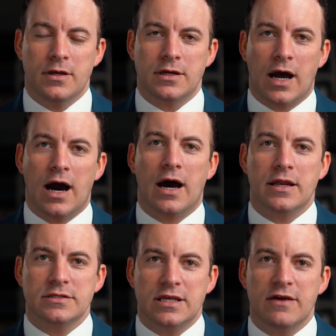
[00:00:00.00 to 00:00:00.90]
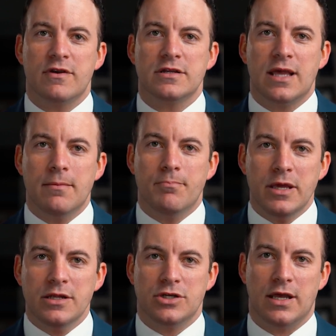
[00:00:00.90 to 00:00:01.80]
God has given us a
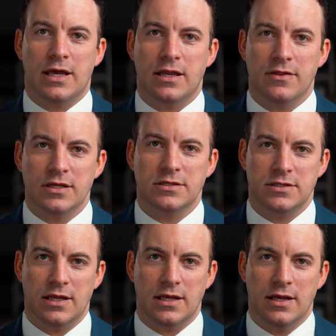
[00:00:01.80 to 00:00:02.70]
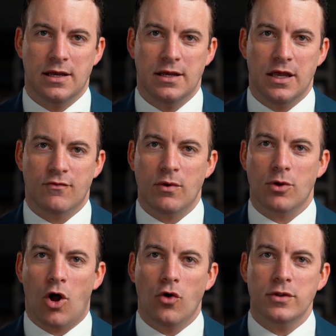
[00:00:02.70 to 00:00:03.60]
beachhead in this city if we
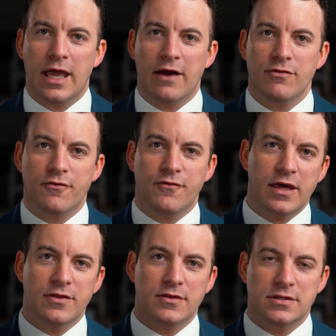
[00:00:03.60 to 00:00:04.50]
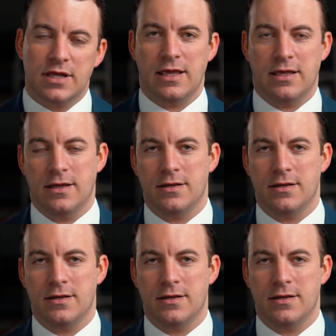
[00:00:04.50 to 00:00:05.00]
will only have the faith to take it.